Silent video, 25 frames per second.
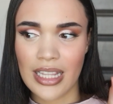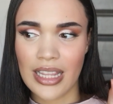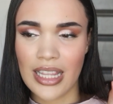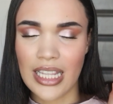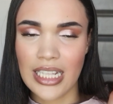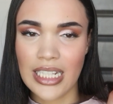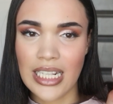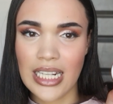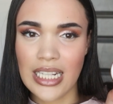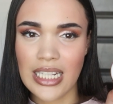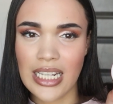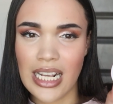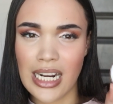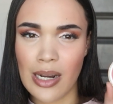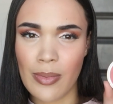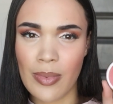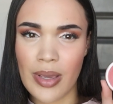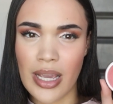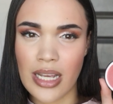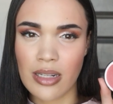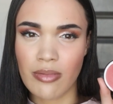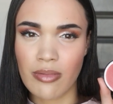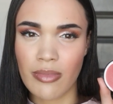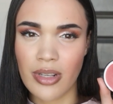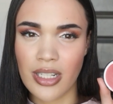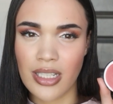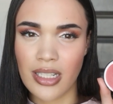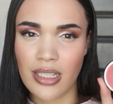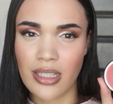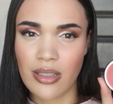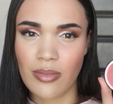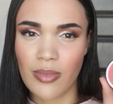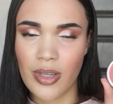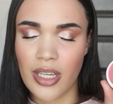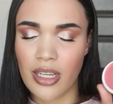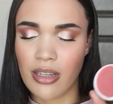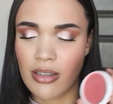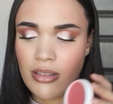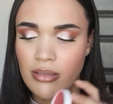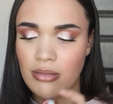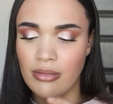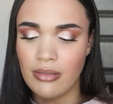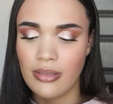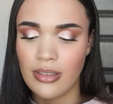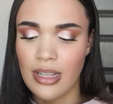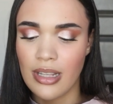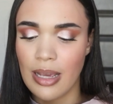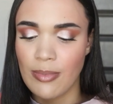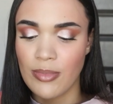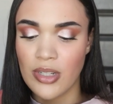this isn't gonna be as messy to me.
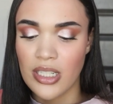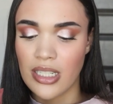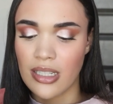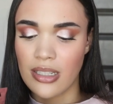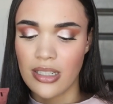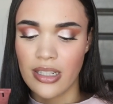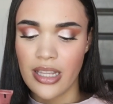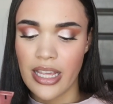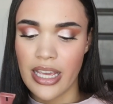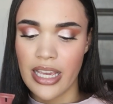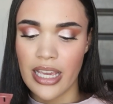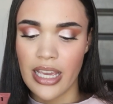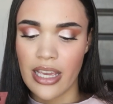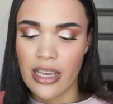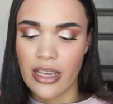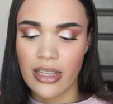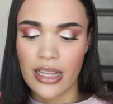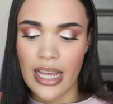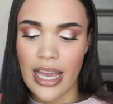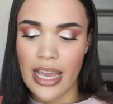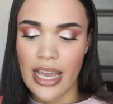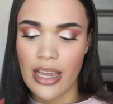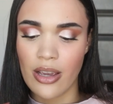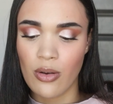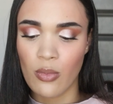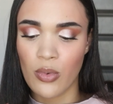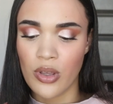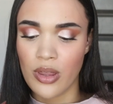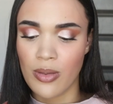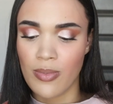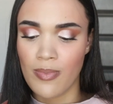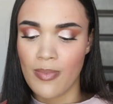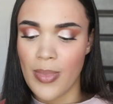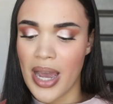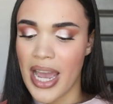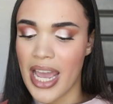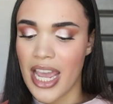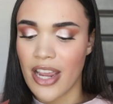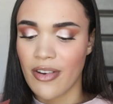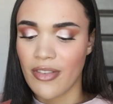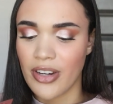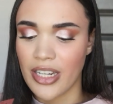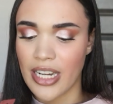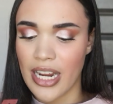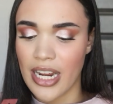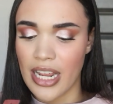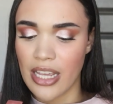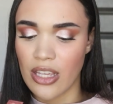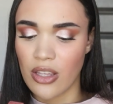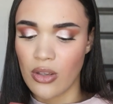I'm just thinking like with my
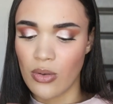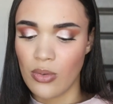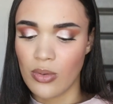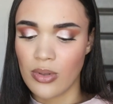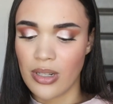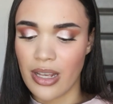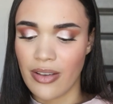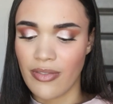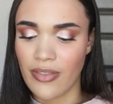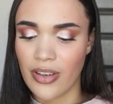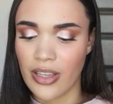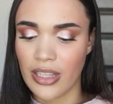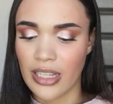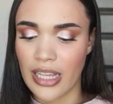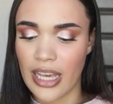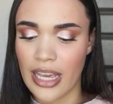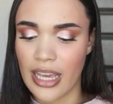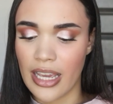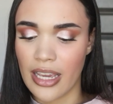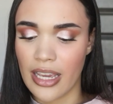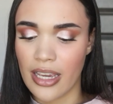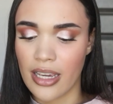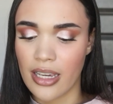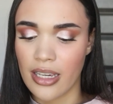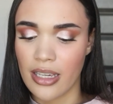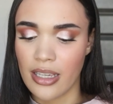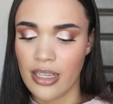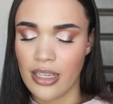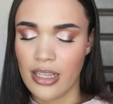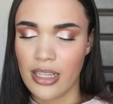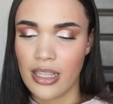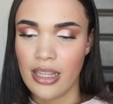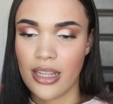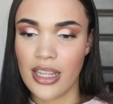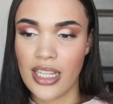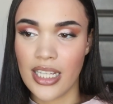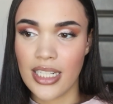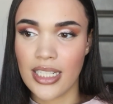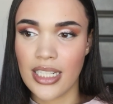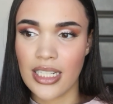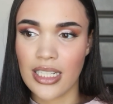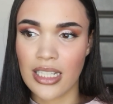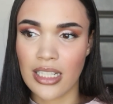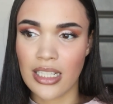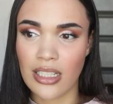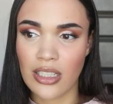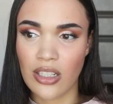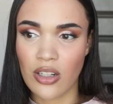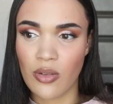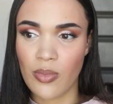everyday use, I feel like this is
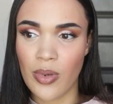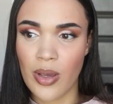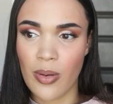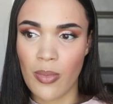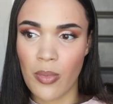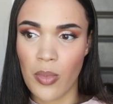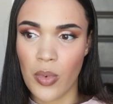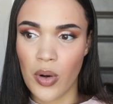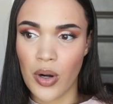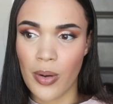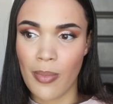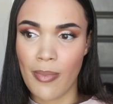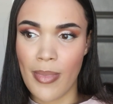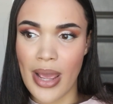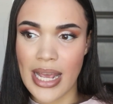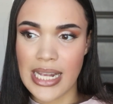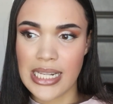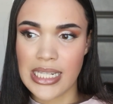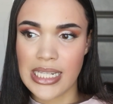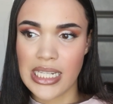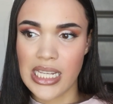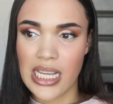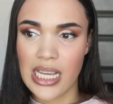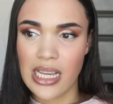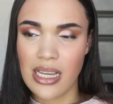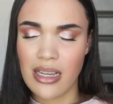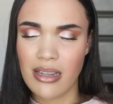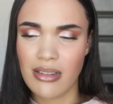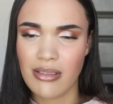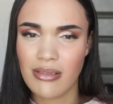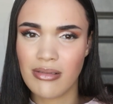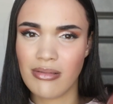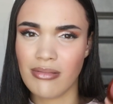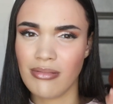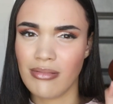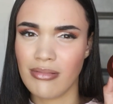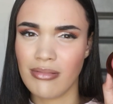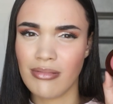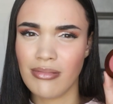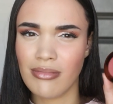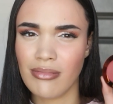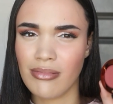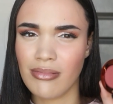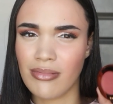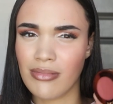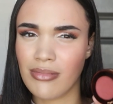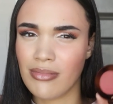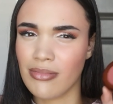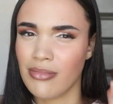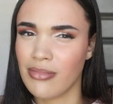a little bit more messy.
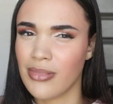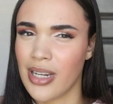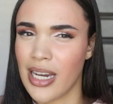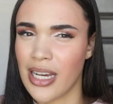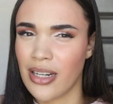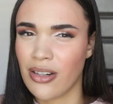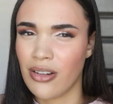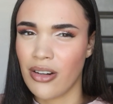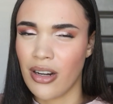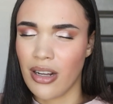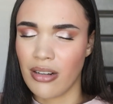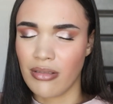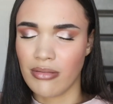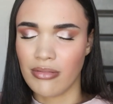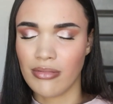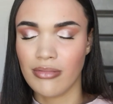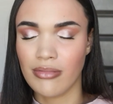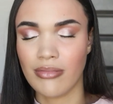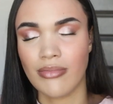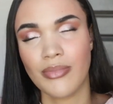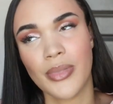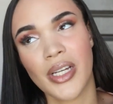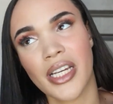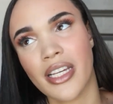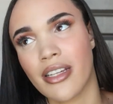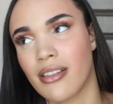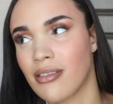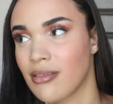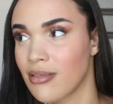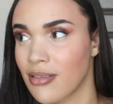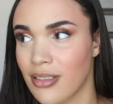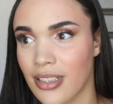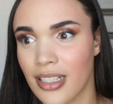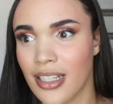I don't know, but